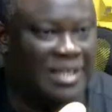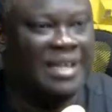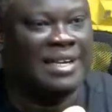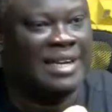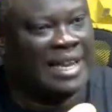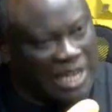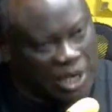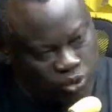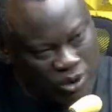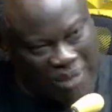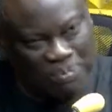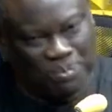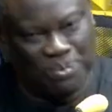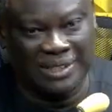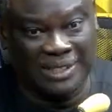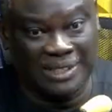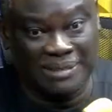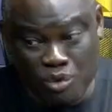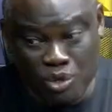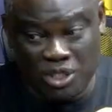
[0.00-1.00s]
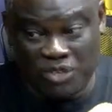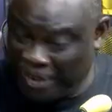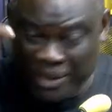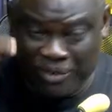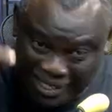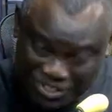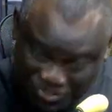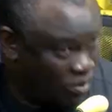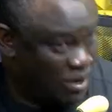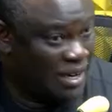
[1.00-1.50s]
It's up.
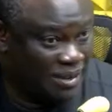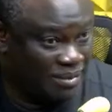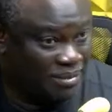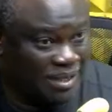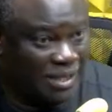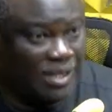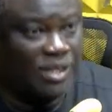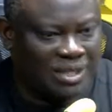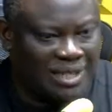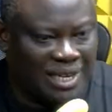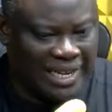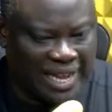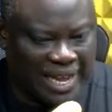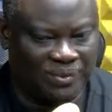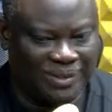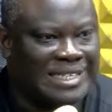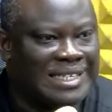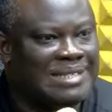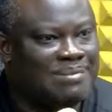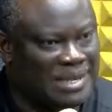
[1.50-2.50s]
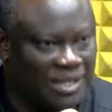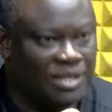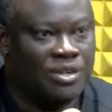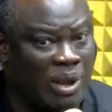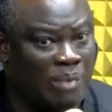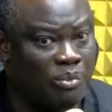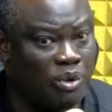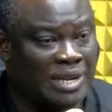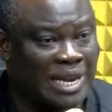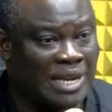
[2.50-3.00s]
Now it's
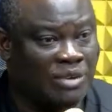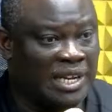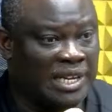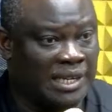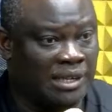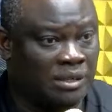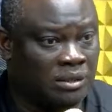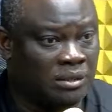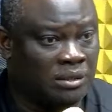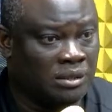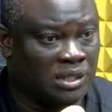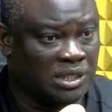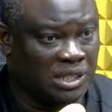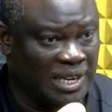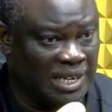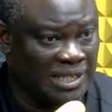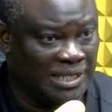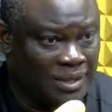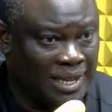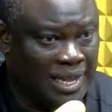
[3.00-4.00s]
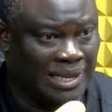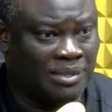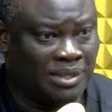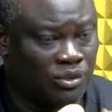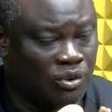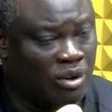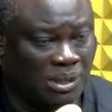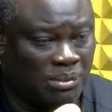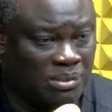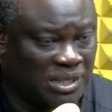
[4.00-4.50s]
actual civilians,
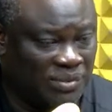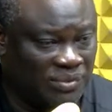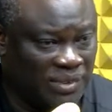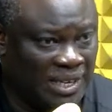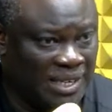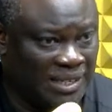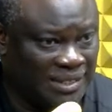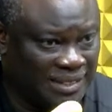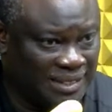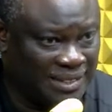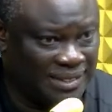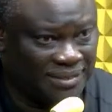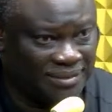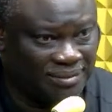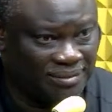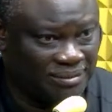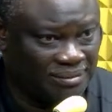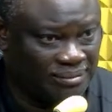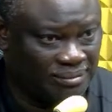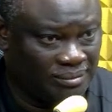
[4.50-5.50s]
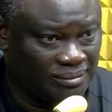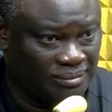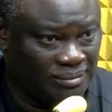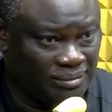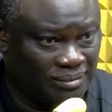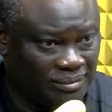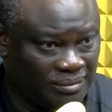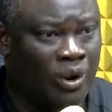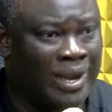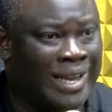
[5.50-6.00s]
external civilians,
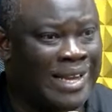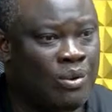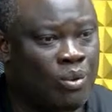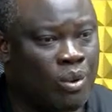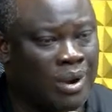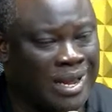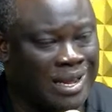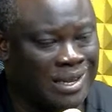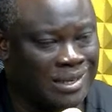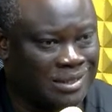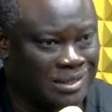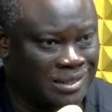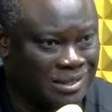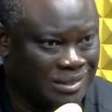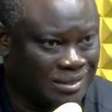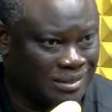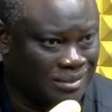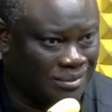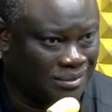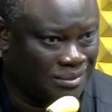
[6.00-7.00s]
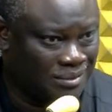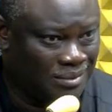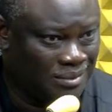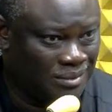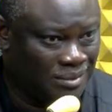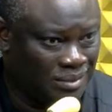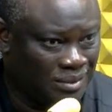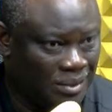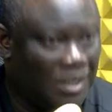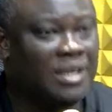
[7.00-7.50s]
aid workers.
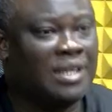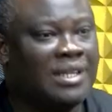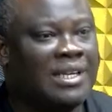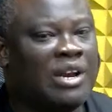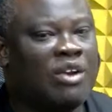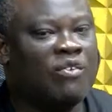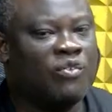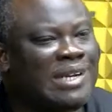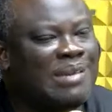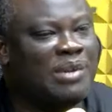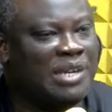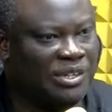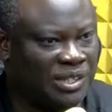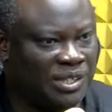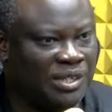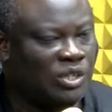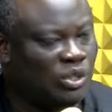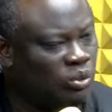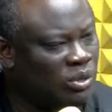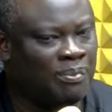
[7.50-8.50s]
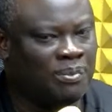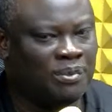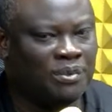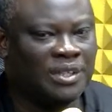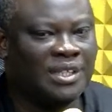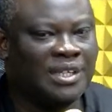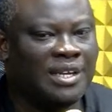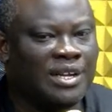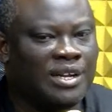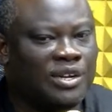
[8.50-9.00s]
Then of course what happened?
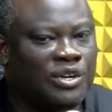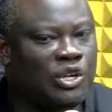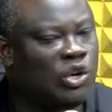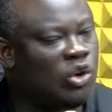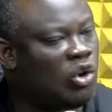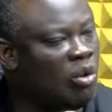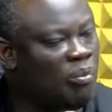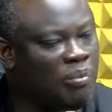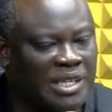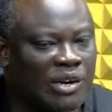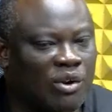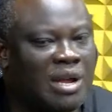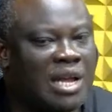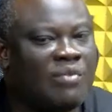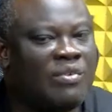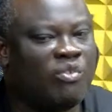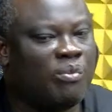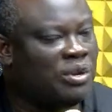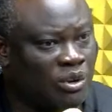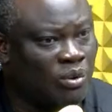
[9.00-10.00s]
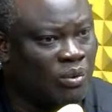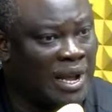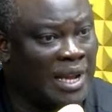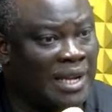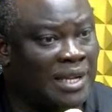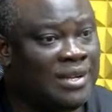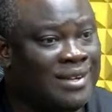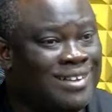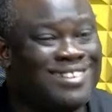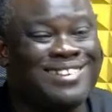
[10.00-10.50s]
The community are not giving information to why
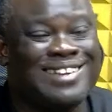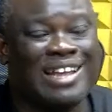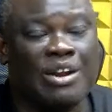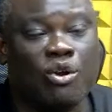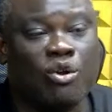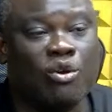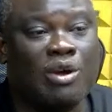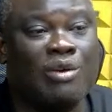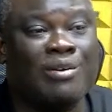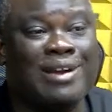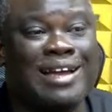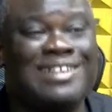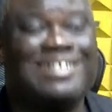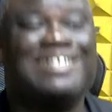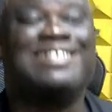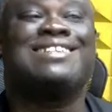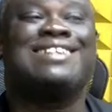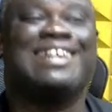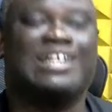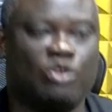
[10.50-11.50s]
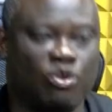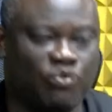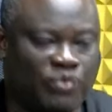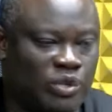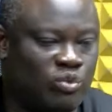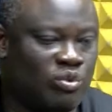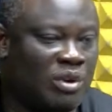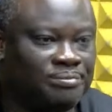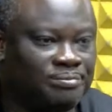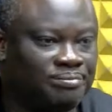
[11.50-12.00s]
they are no longer under threat of
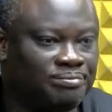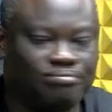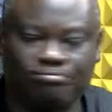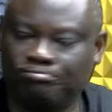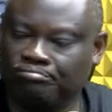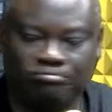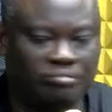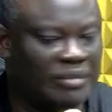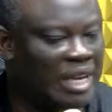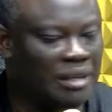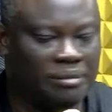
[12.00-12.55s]
ISWAP. No.